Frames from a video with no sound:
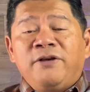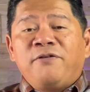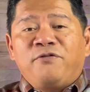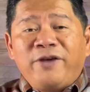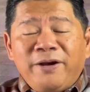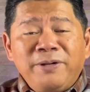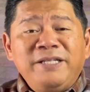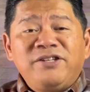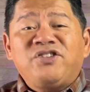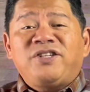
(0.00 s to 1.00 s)
very
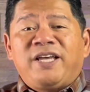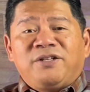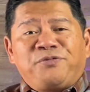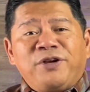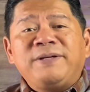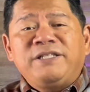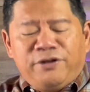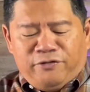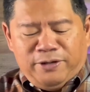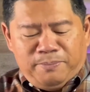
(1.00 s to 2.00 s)
distinct, very
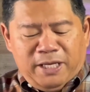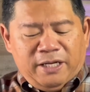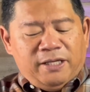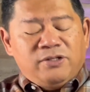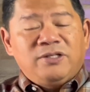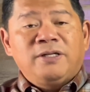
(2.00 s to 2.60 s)
different meanings.